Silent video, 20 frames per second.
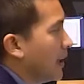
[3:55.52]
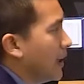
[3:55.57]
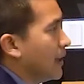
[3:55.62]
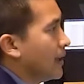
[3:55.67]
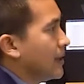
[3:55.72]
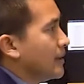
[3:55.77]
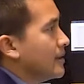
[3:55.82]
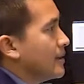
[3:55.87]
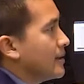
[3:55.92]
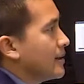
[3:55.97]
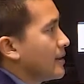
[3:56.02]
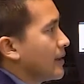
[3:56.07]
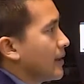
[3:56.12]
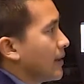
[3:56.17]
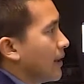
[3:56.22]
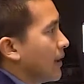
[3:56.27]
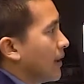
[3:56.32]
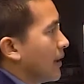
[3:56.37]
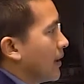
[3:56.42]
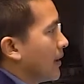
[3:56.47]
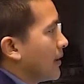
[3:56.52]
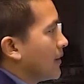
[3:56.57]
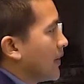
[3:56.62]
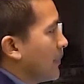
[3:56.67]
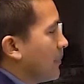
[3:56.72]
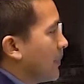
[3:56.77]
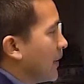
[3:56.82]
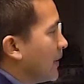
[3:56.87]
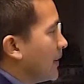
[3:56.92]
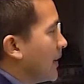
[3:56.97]
is
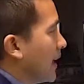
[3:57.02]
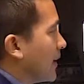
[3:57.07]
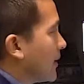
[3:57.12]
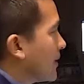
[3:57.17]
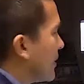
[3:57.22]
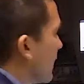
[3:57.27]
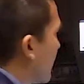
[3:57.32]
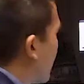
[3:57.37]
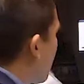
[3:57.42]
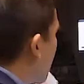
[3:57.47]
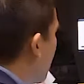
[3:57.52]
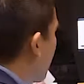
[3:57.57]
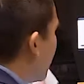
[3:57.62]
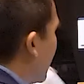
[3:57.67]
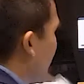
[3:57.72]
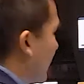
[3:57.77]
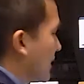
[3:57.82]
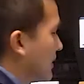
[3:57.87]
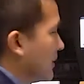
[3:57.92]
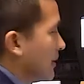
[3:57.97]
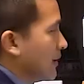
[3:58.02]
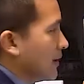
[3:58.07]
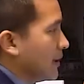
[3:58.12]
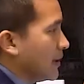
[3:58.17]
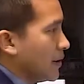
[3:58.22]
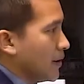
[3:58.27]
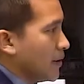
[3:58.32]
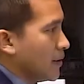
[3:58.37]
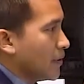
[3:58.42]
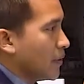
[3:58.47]
something that uh, we lacked in
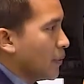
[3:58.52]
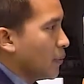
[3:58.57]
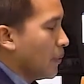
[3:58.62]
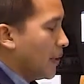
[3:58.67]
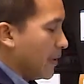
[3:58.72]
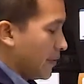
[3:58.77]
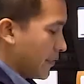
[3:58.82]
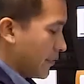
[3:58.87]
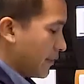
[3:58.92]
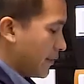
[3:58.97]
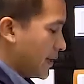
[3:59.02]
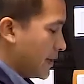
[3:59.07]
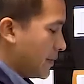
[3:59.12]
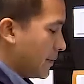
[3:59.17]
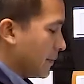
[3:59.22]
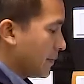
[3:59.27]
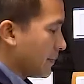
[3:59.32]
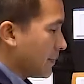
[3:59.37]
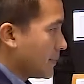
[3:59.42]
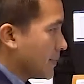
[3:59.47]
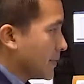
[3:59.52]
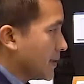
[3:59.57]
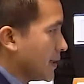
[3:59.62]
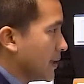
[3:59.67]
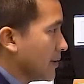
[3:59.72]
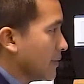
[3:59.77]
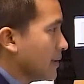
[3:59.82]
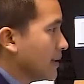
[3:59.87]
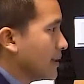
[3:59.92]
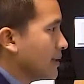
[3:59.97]
the, the one three
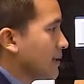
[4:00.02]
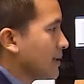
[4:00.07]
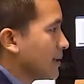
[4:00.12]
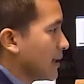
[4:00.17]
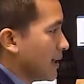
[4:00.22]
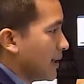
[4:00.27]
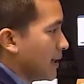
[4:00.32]
series,